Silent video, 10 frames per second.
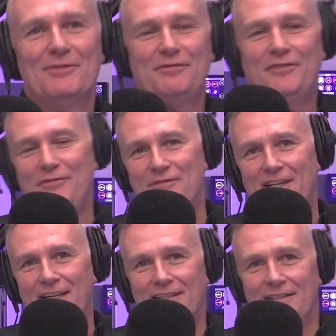was
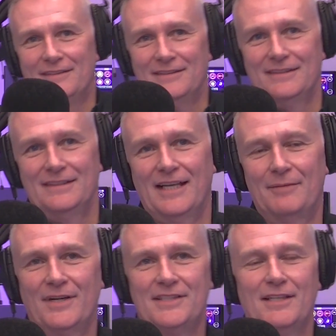15,
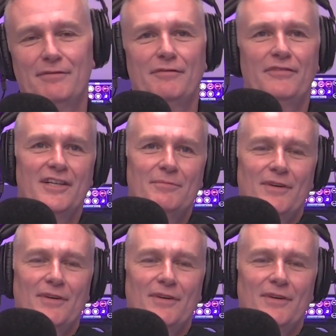and myself and a friend